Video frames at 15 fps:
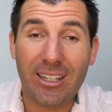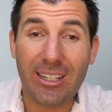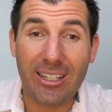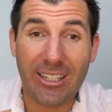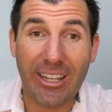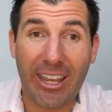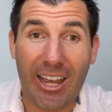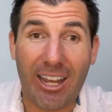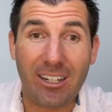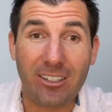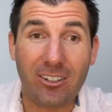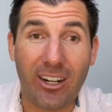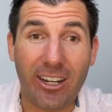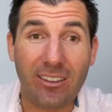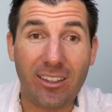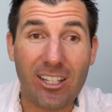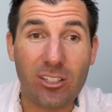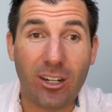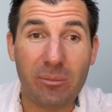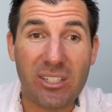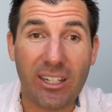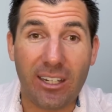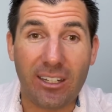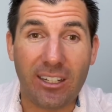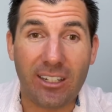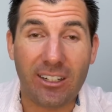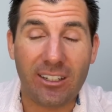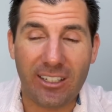Yeah, right. That's what I'm saying here.